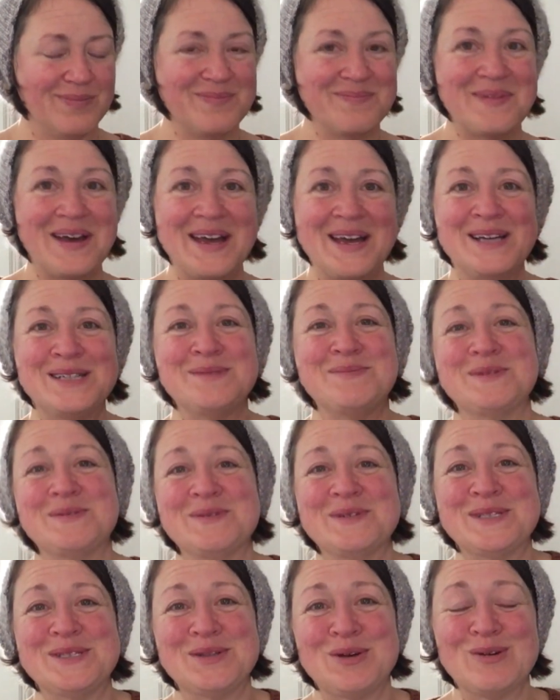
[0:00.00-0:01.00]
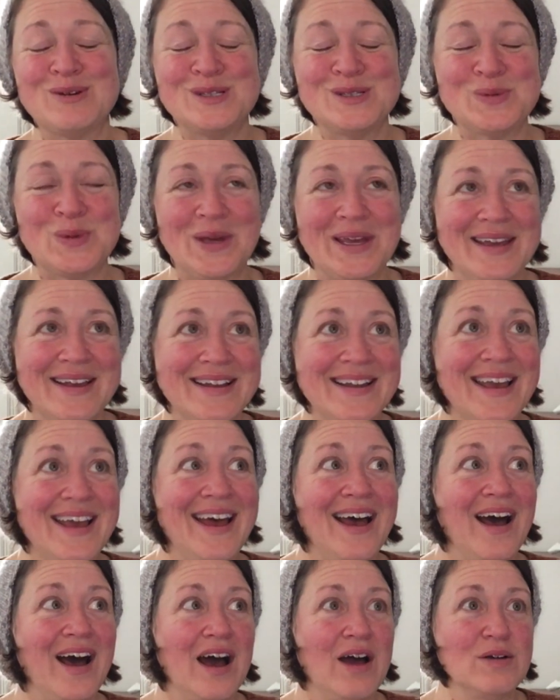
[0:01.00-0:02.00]
My husband was so sweet.
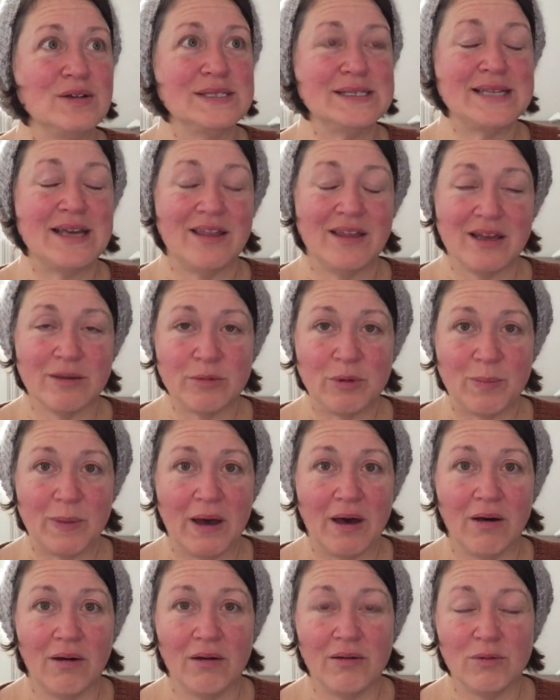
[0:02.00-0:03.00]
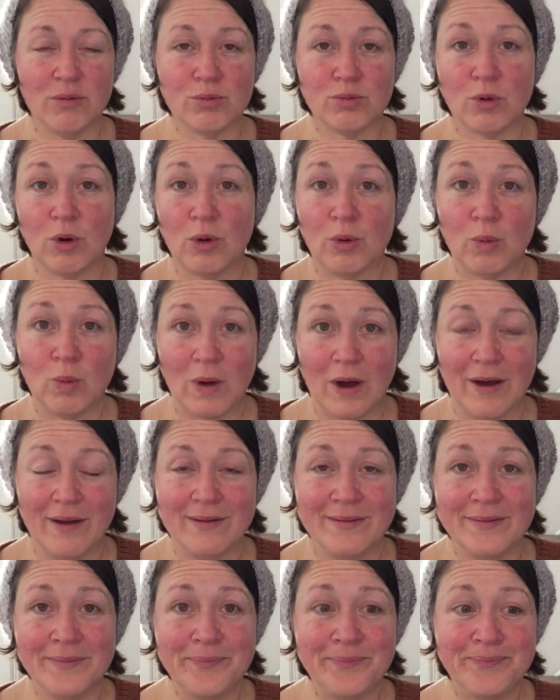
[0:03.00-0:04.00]
I was telling him about Row
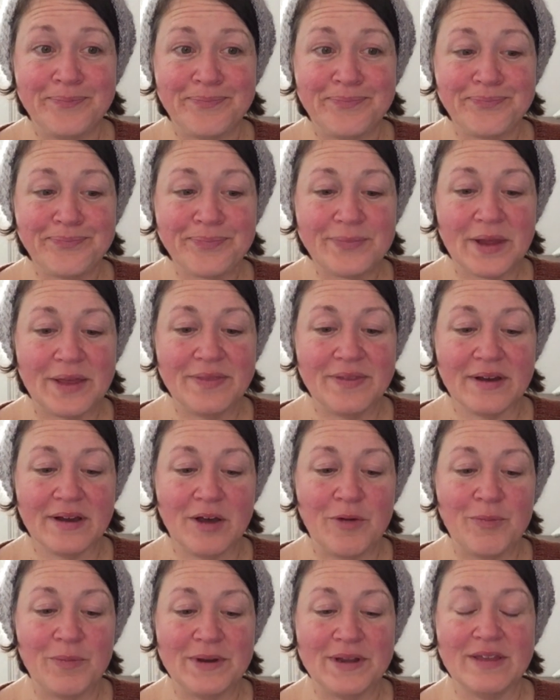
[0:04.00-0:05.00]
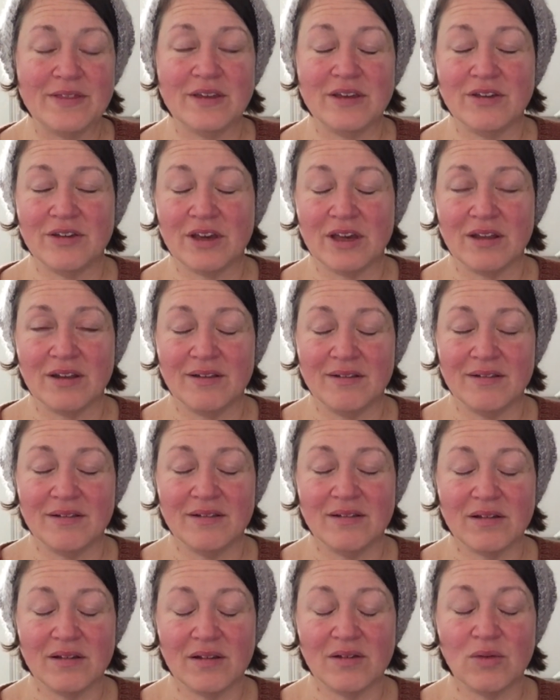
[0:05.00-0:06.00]
1, the company that you can
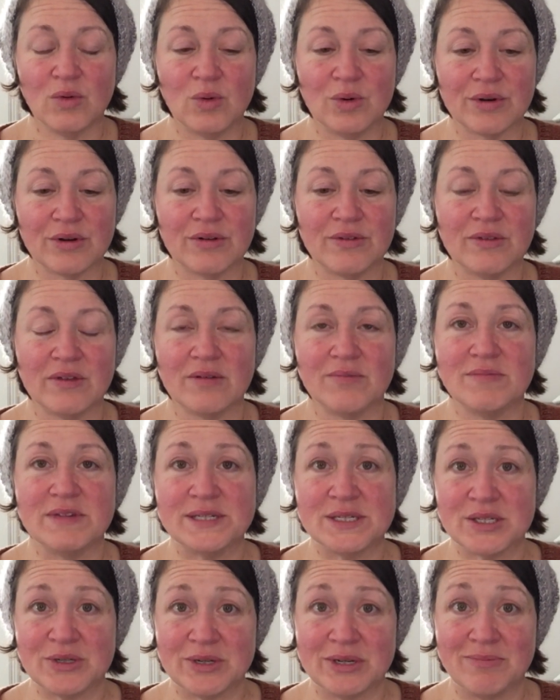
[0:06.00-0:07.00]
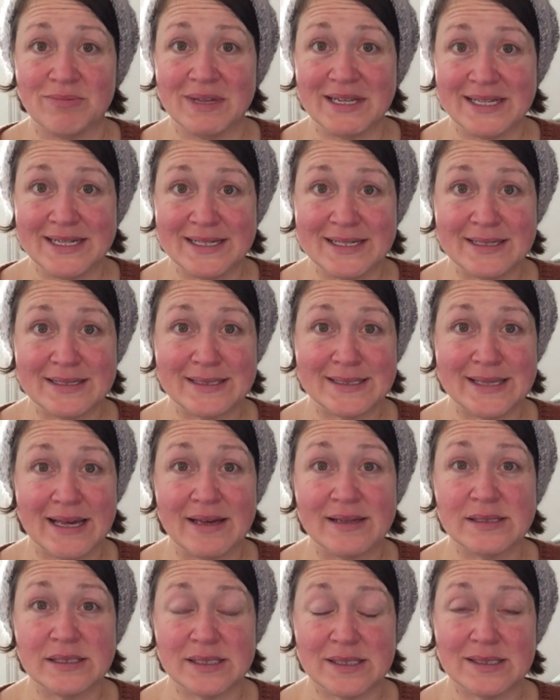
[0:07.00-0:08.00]
order the mystery mini
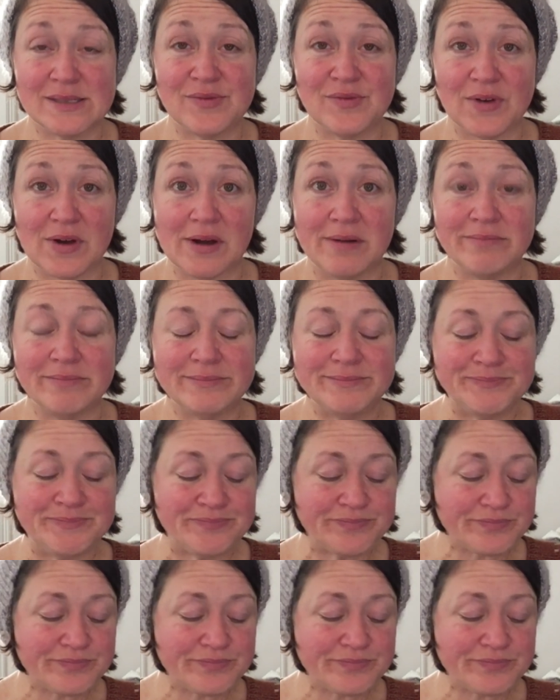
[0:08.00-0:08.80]
sets from.